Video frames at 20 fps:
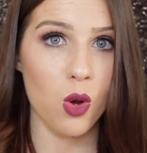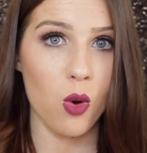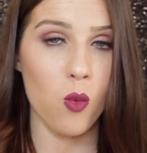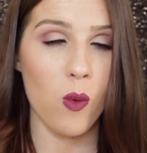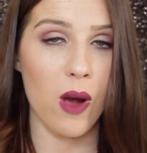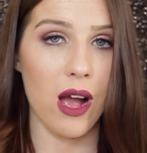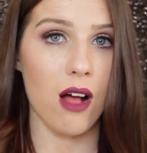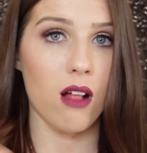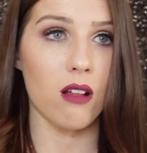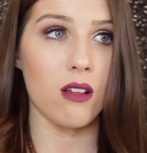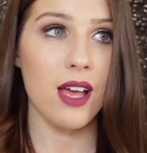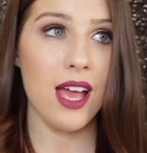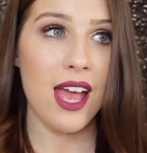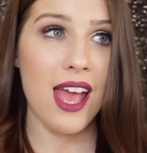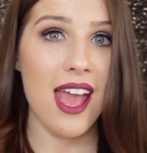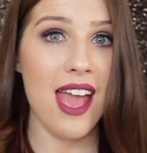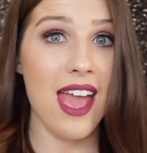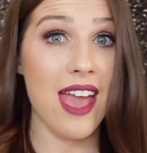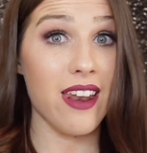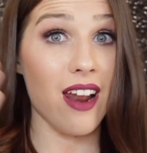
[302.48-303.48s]
well.
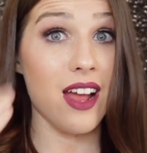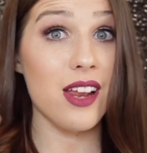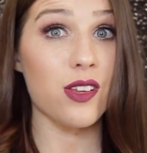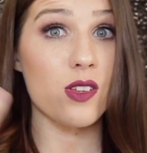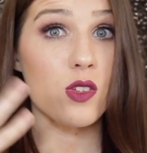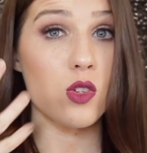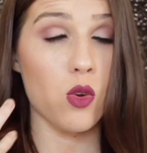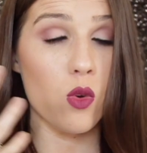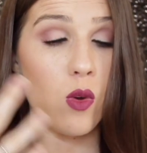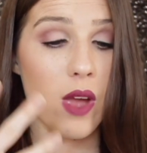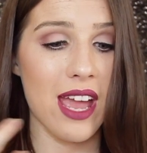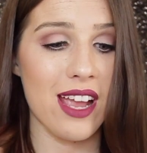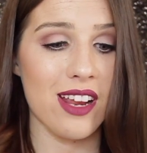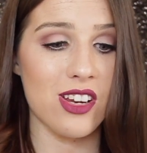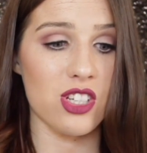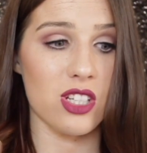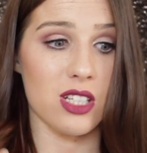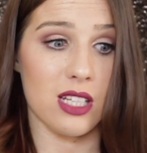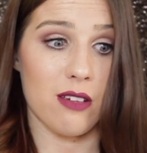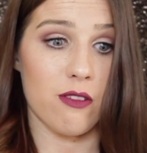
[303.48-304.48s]
And I do
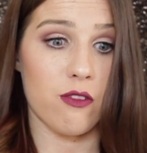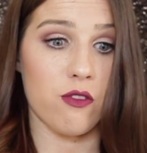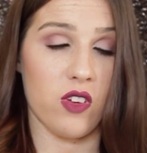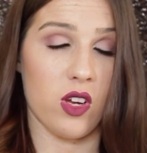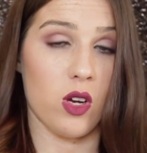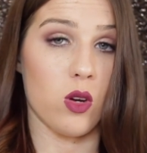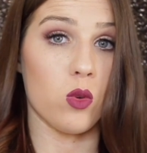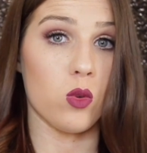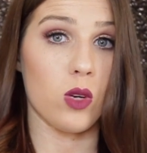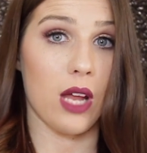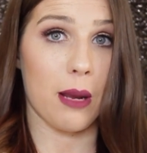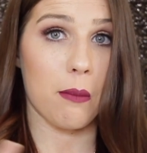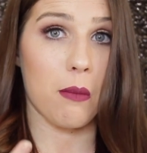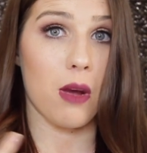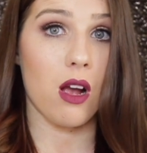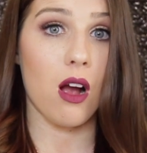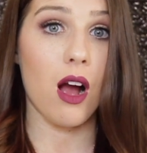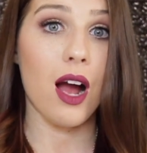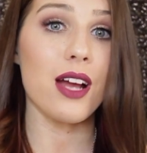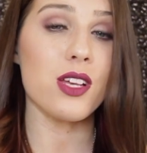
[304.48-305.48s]
actually feel like
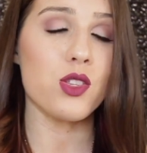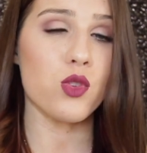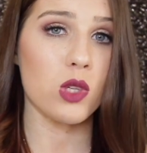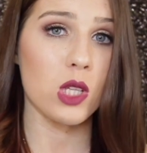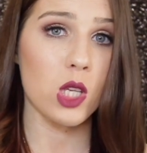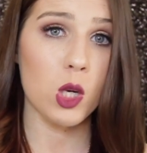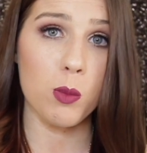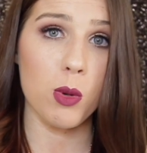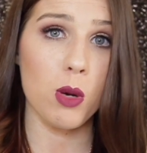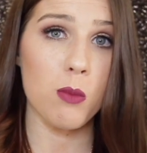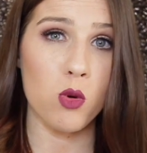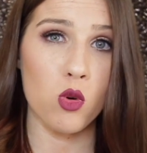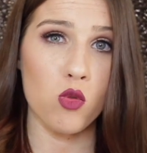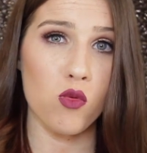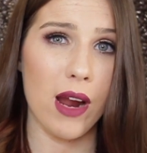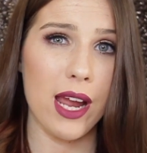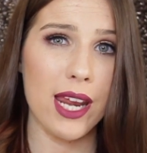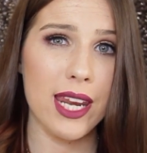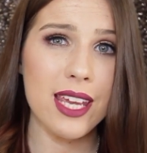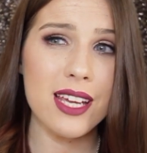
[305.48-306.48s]
my eyes are a little bit more
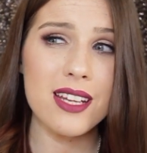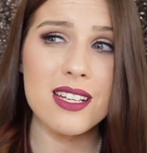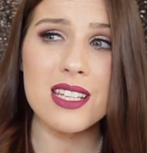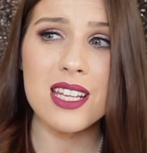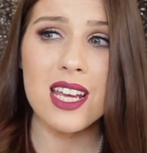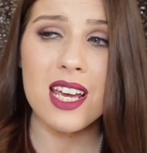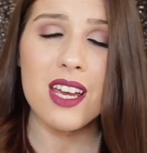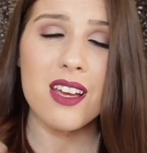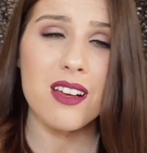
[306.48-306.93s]
radiant,